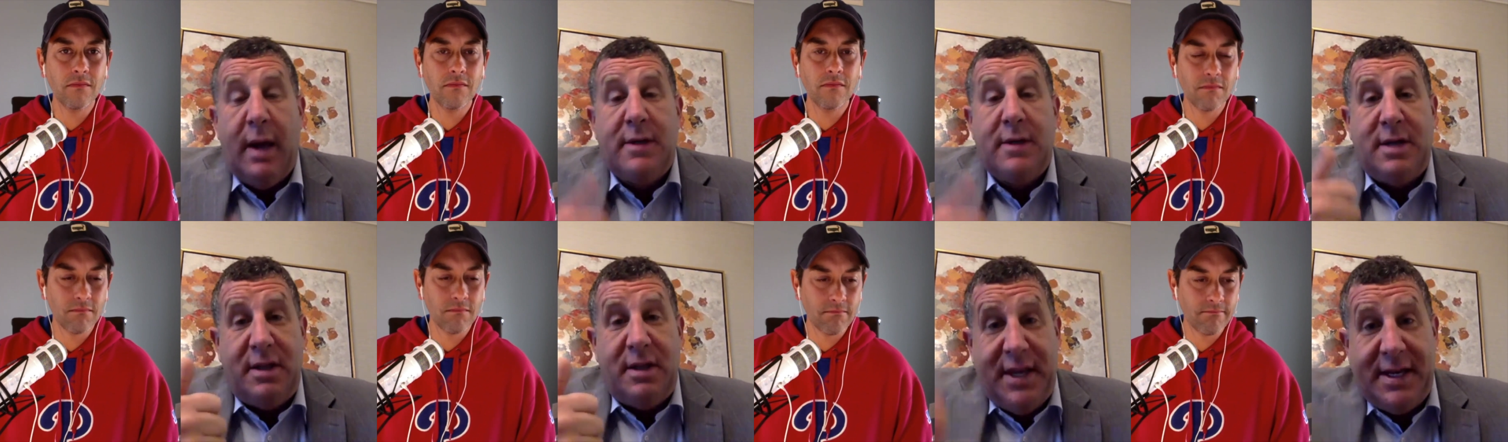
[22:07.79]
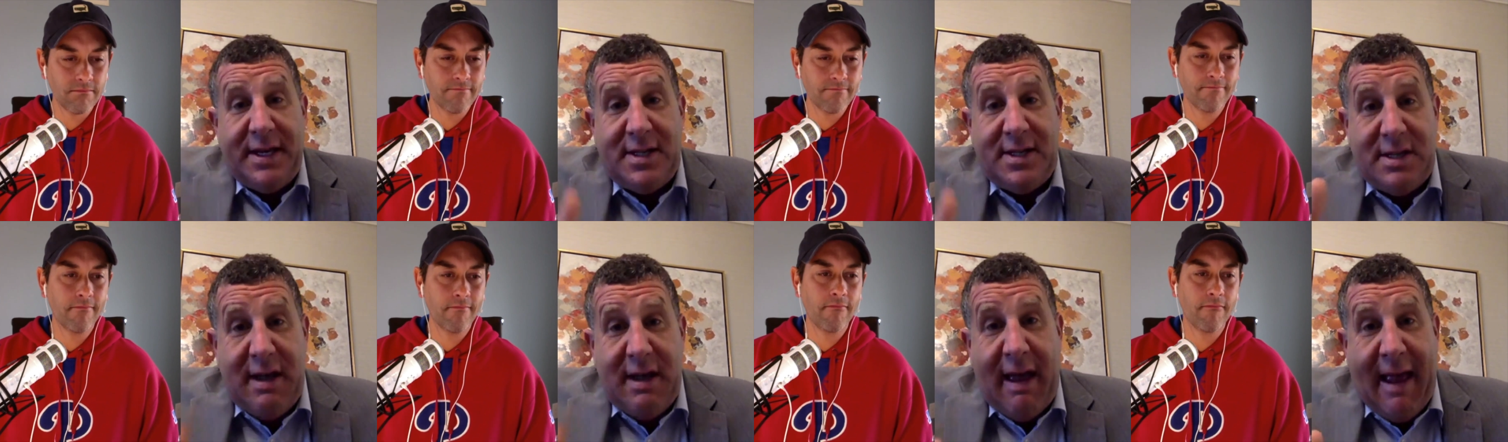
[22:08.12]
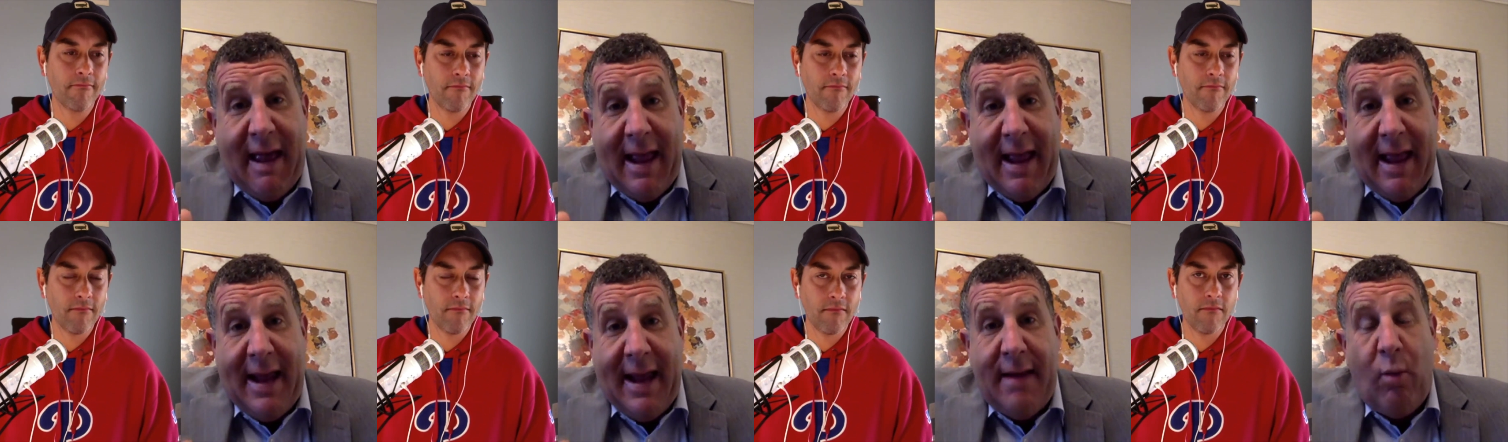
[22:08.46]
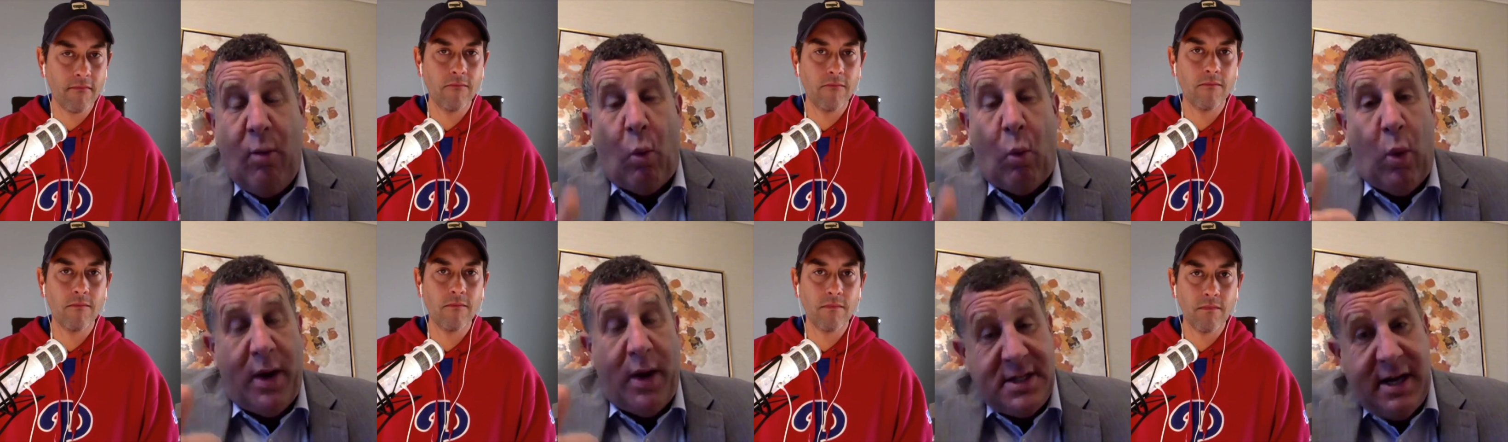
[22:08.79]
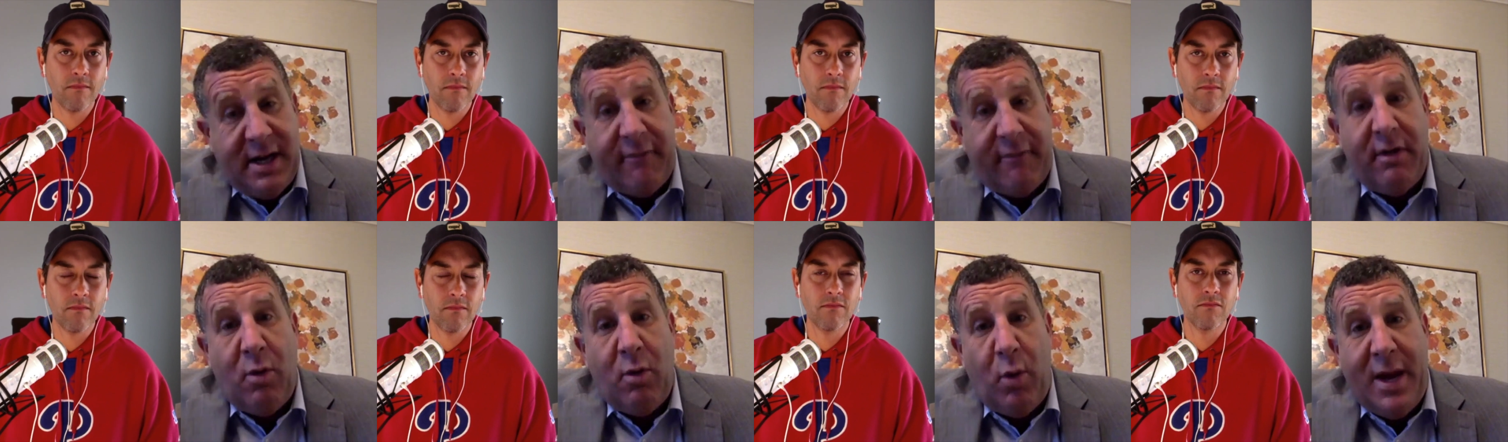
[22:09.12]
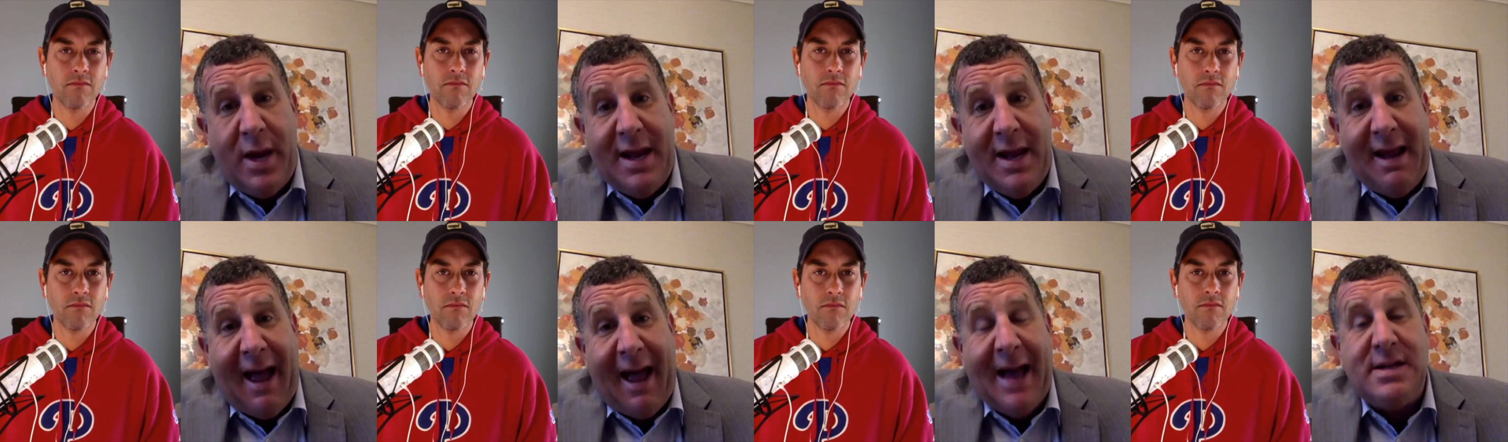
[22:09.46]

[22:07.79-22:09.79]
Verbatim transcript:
Speaker 1: To this day, once every week,